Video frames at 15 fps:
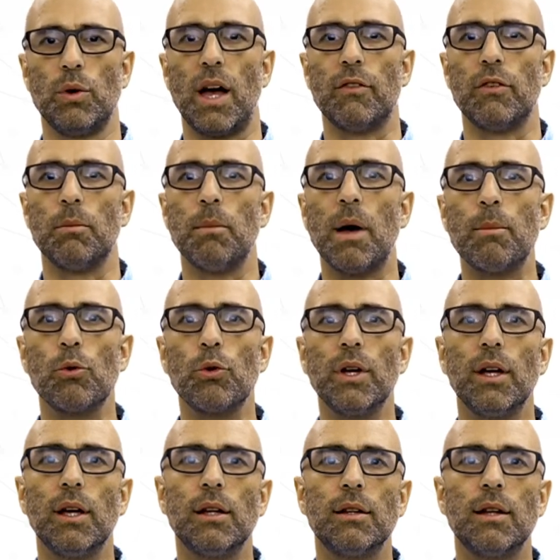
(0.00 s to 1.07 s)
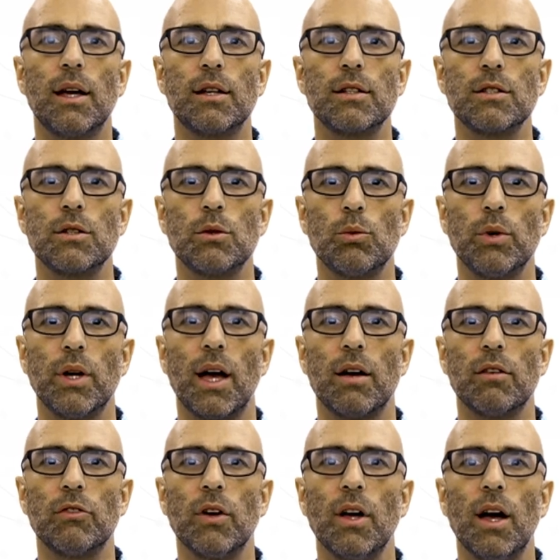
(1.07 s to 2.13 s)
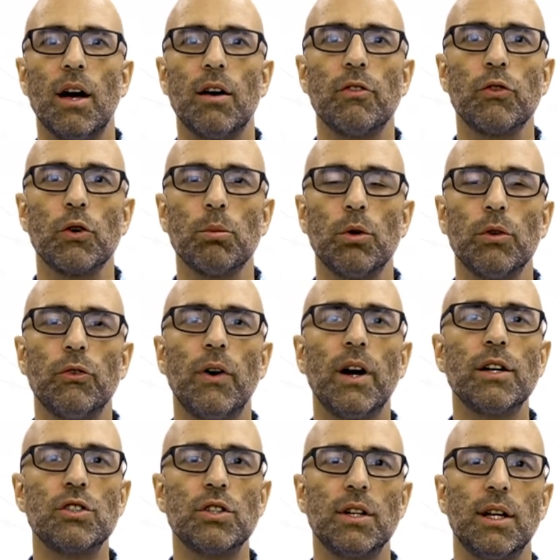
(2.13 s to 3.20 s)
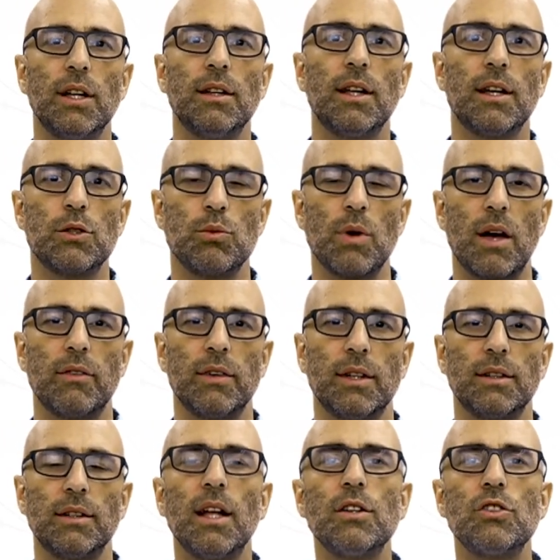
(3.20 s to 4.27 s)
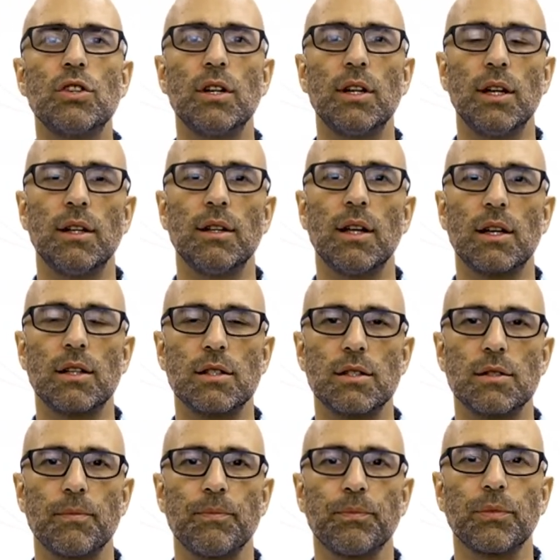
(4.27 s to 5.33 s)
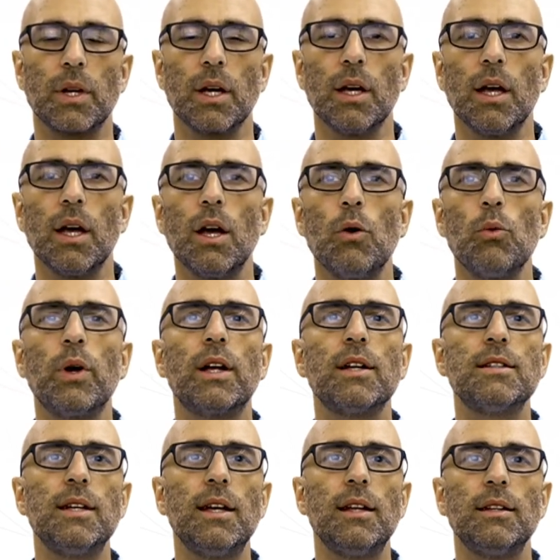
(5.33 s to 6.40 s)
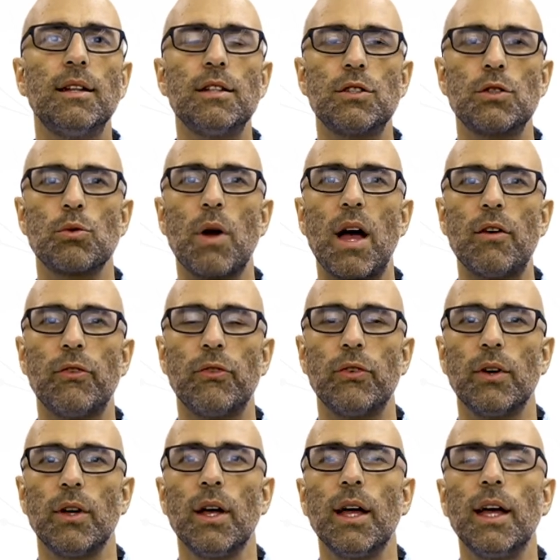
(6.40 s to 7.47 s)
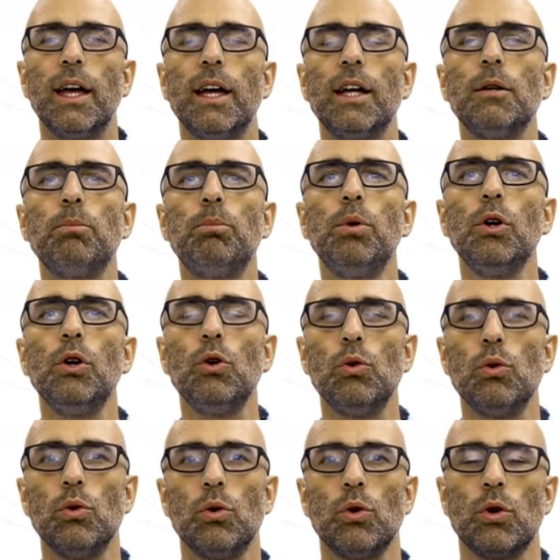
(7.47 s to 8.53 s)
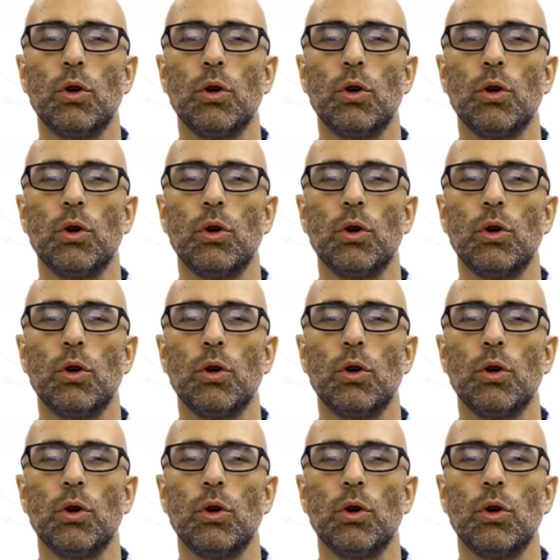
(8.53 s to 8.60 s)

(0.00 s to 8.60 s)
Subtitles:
We have a memory index, we have a verbal function index, we have an attention index. We can see in this graph, in blue